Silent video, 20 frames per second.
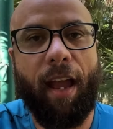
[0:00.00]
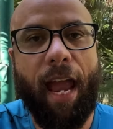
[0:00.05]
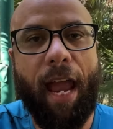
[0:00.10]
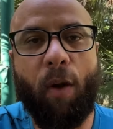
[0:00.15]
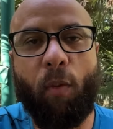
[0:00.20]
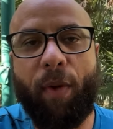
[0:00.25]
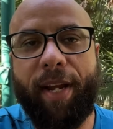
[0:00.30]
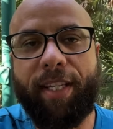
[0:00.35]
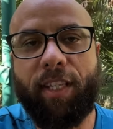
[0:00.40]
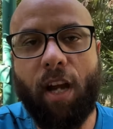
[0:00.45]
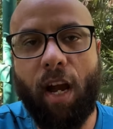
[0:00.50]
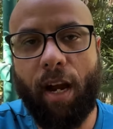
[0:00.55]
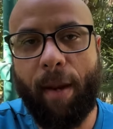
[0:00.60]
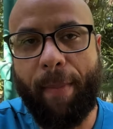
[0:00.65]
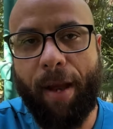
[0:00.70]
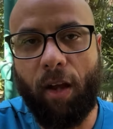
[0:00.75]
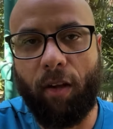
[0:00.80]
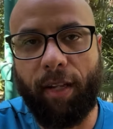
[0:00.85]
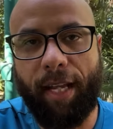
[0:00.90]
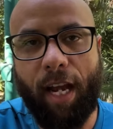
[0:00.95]
And we talk
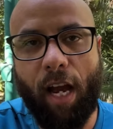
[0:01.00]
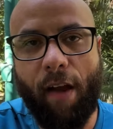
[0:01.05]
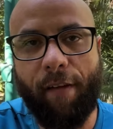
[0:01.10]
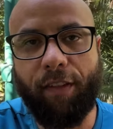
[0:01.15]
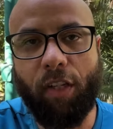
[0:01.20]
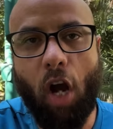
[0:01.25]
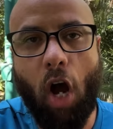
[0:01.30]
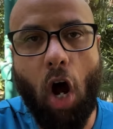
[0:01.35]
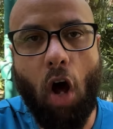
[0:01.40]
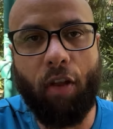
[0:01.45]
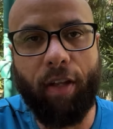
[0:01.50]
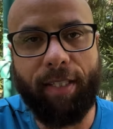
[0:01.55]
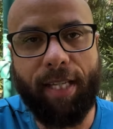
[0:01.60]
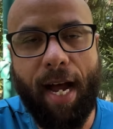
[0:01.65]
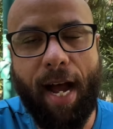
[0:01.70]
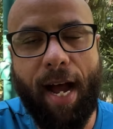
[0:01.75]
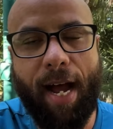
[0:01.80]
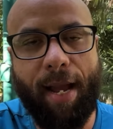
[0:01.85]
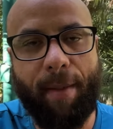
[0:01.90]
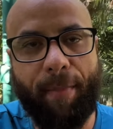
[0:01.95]
about layoffs all the
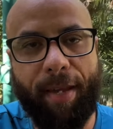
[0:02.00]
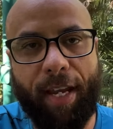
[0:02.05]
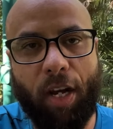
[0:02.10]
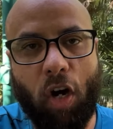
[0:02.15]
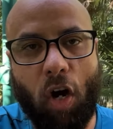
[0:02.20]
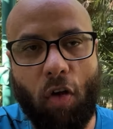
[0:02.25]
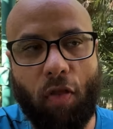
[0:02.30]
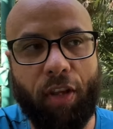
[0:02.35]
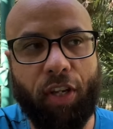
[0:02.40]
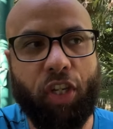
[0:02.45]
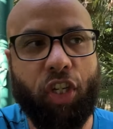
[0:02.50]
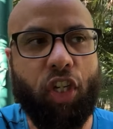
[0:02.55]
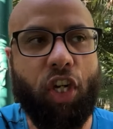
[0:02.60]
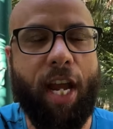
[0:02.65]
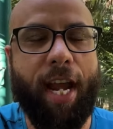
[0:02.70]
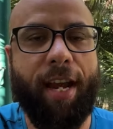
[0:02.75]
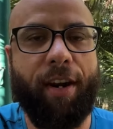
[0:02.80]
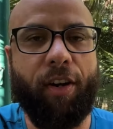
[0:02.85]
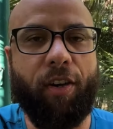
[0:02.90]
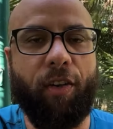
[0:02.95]
time here on this
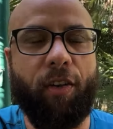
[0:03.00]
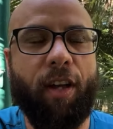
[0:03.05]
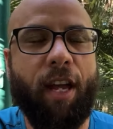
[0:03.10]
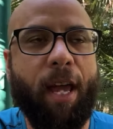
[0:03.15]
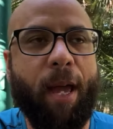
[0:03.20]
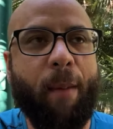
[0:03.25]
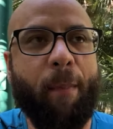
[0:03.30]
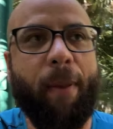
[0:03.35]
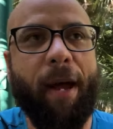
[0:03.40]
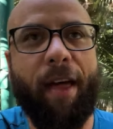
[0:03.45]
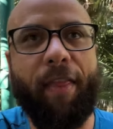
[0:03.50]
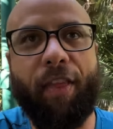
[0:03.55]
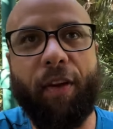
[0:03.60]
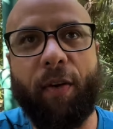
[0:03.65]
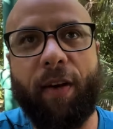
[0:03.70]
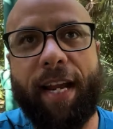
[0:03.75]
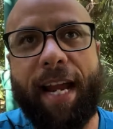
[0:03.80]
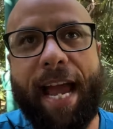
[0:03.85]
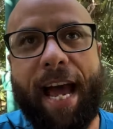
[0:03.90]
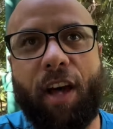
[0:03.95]
channel, but the
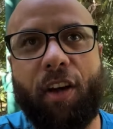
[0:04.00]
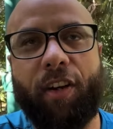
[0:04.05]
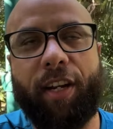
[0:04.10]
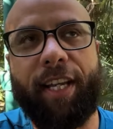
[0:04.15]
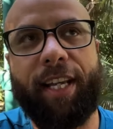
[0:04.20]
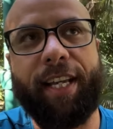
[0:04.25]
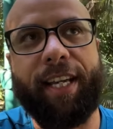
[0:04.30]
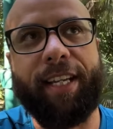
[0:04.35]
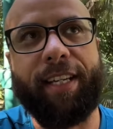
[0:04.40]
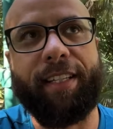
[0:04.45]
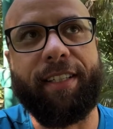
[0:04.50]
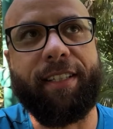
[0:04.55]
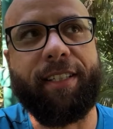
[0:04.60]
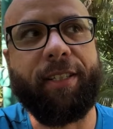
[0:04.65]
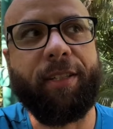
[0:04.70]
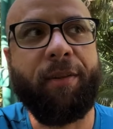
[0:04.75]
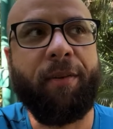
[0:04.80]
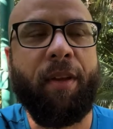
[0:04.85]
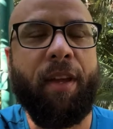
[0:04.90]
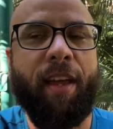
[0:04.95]
reality is